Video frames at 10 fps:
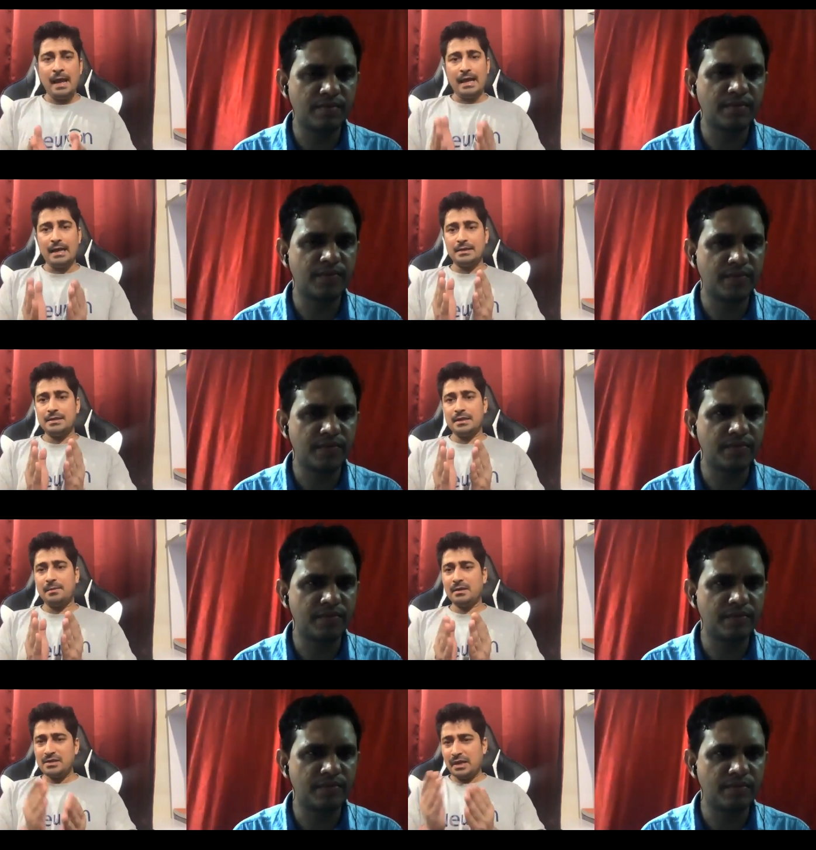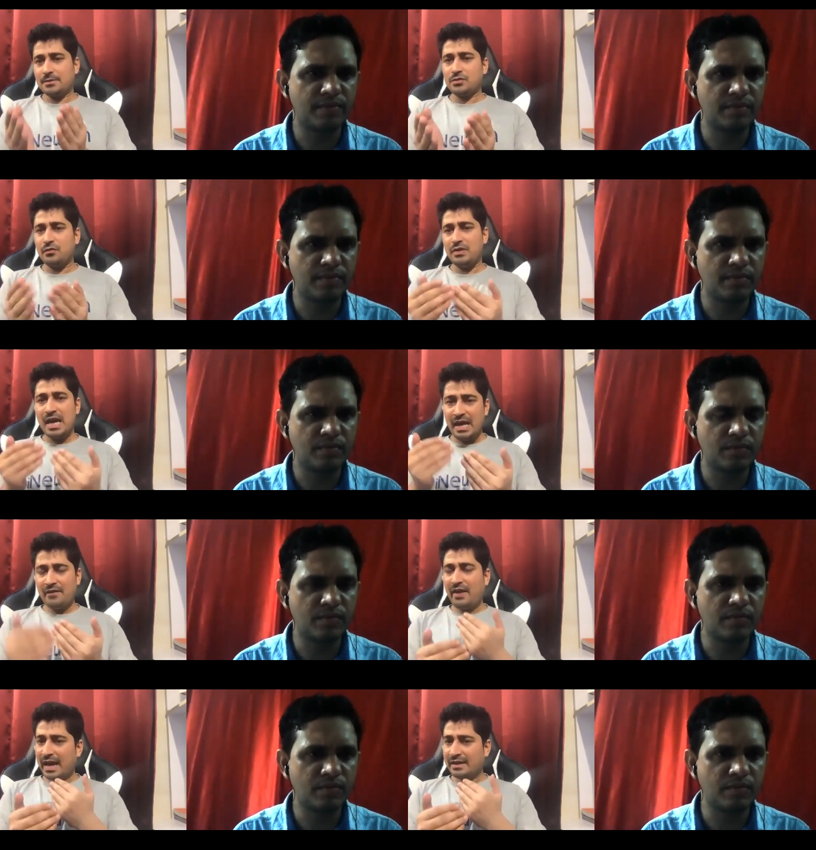Speaker 1: And but yeah, so we
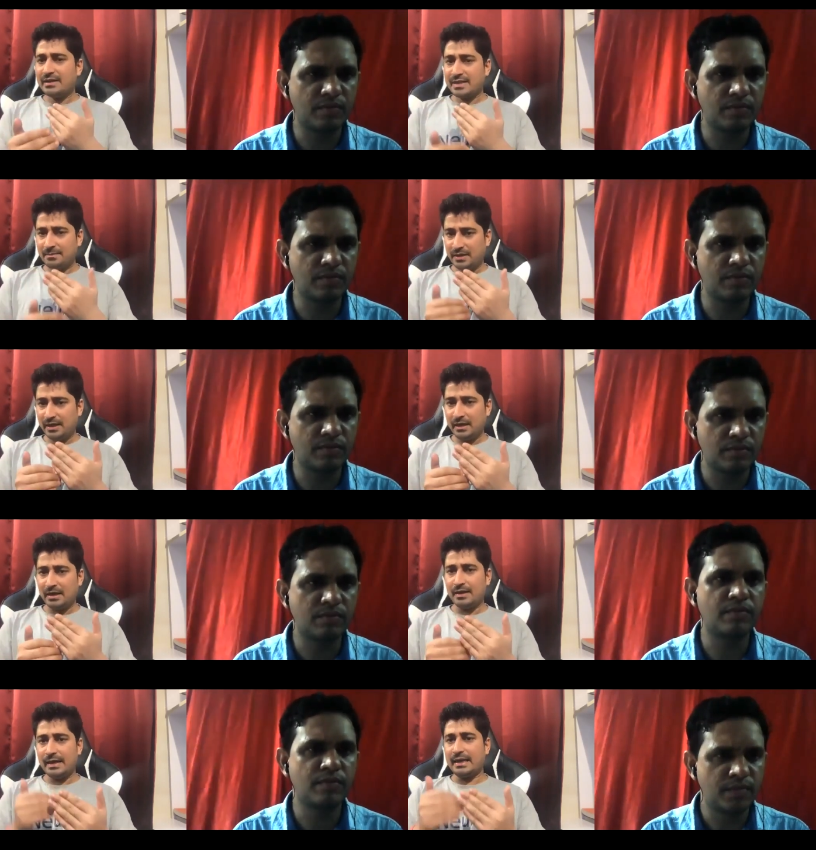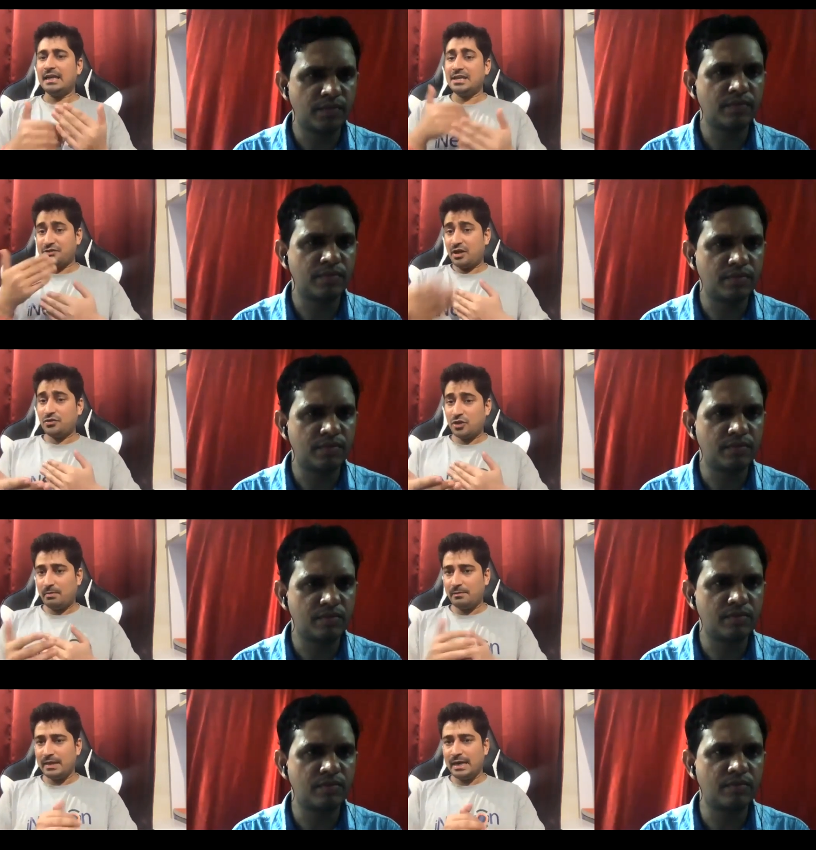have added something like extra on top
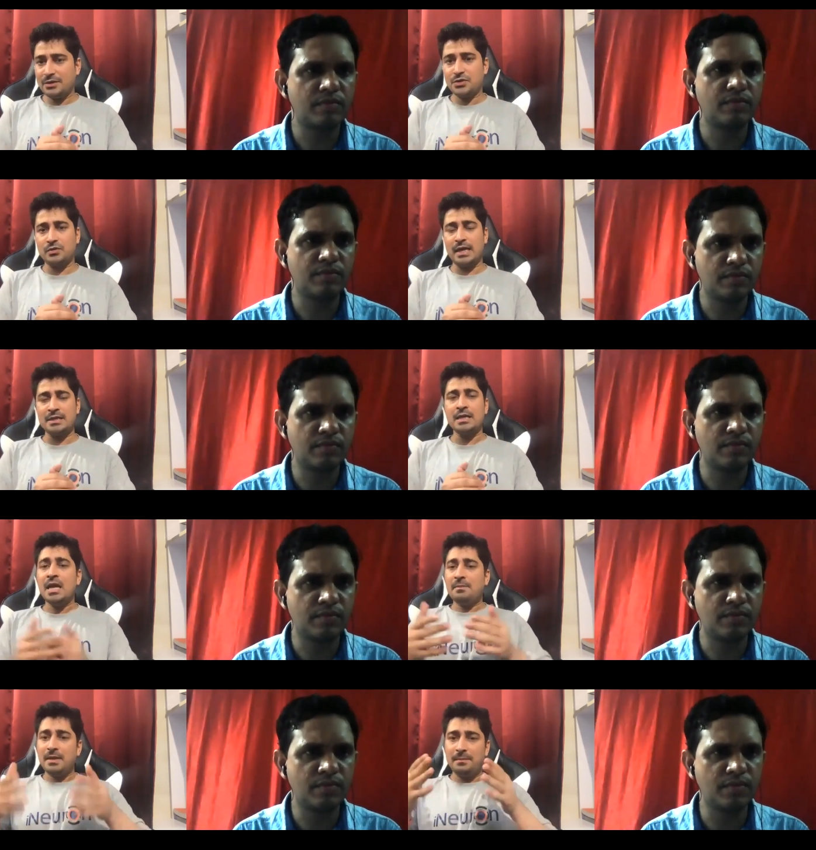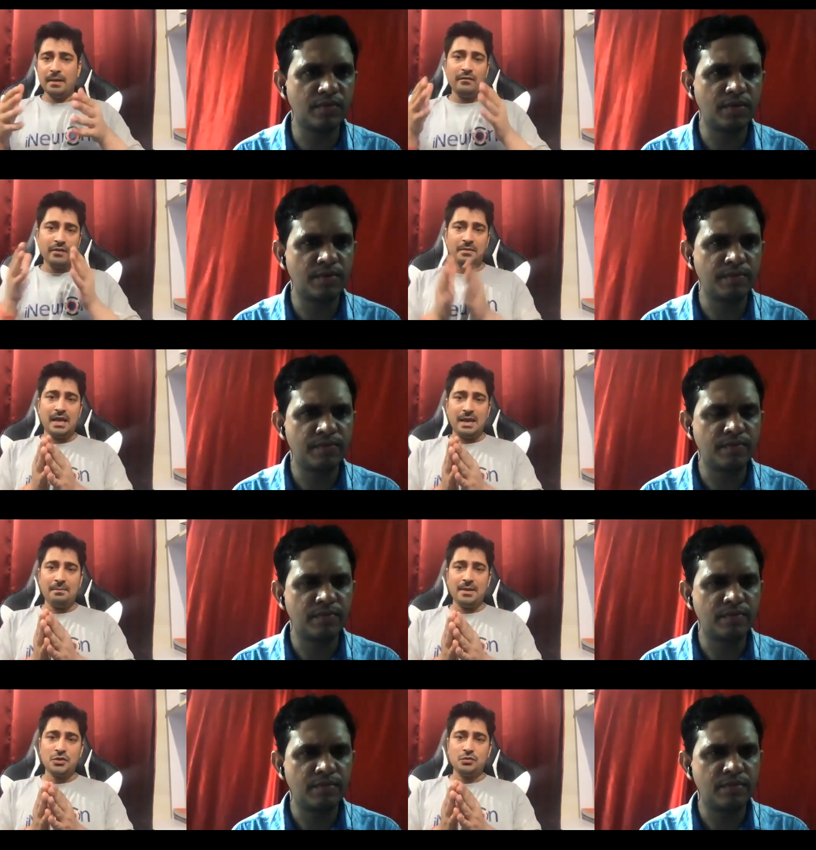of that, so that people will be
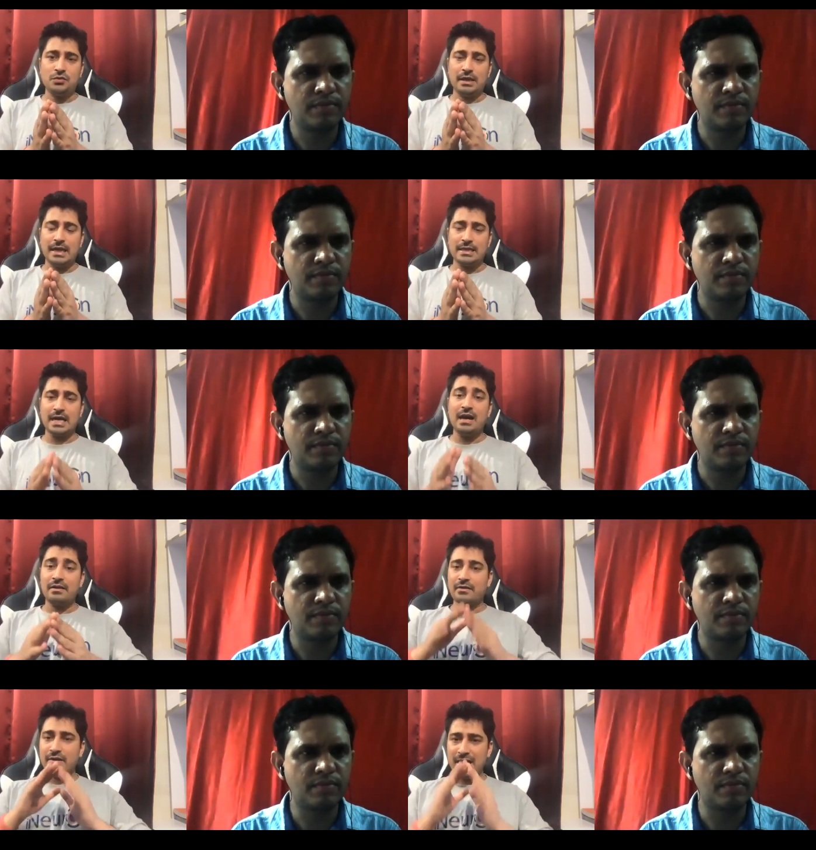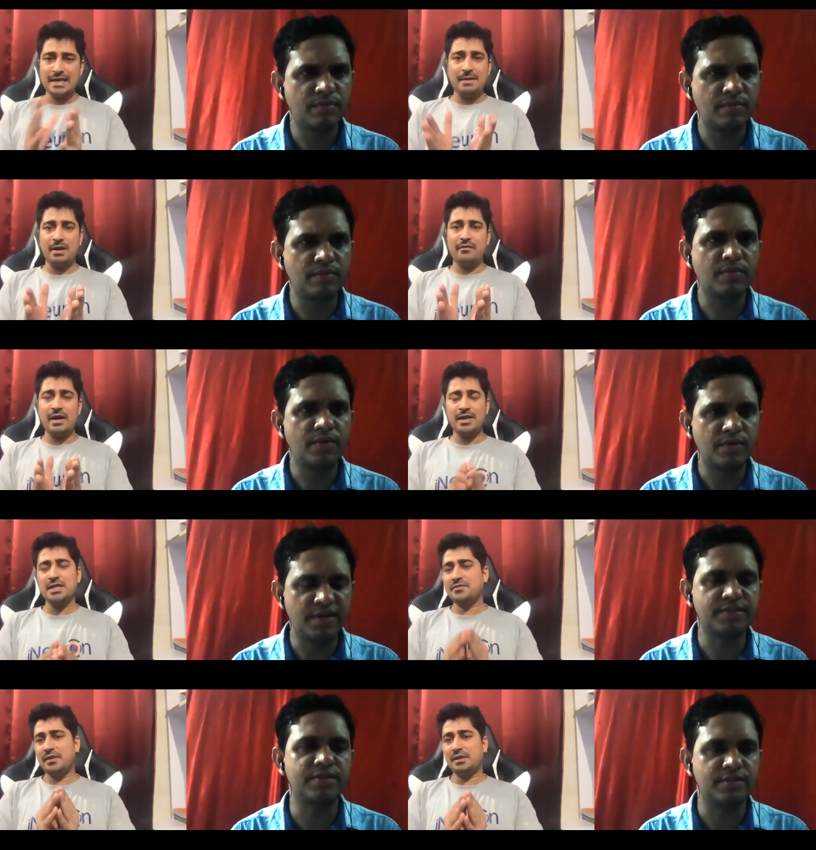able to get a real time advantage
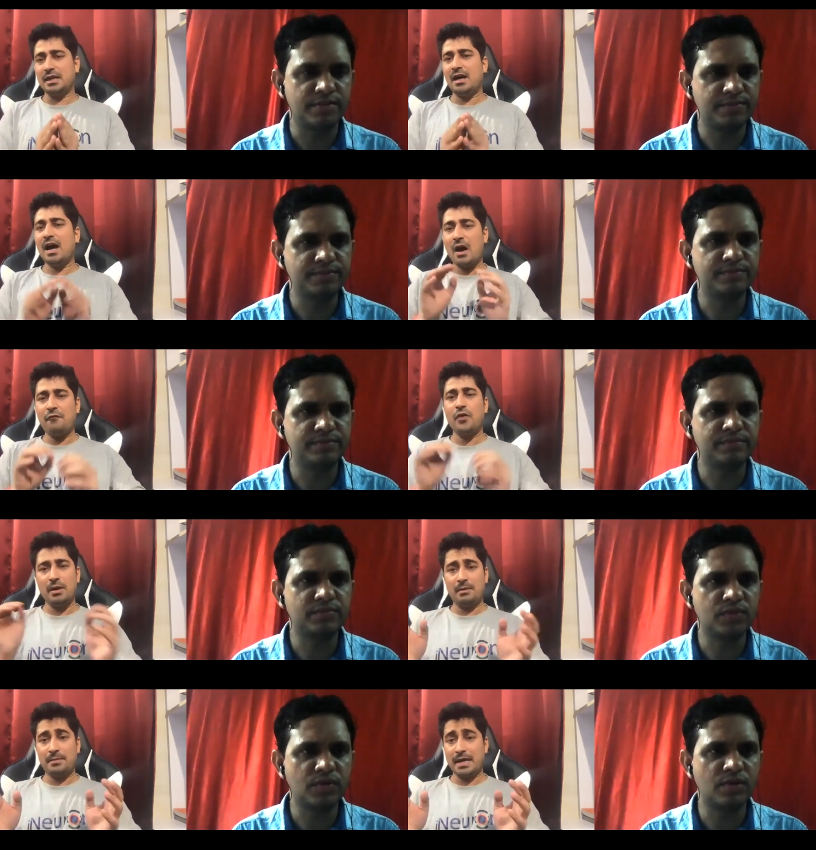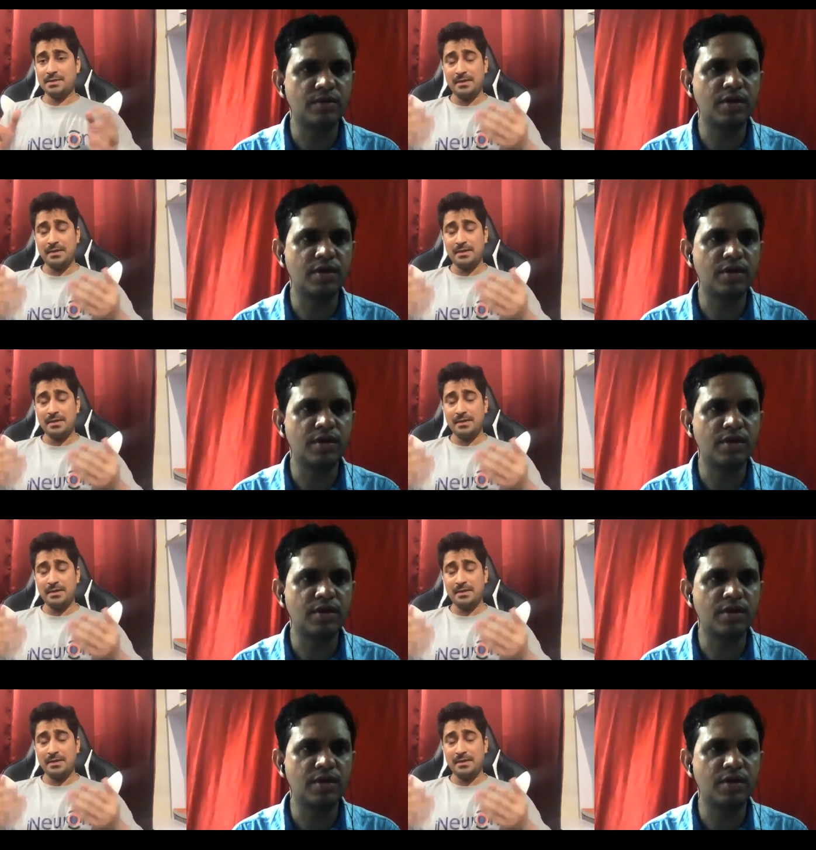with affordable price.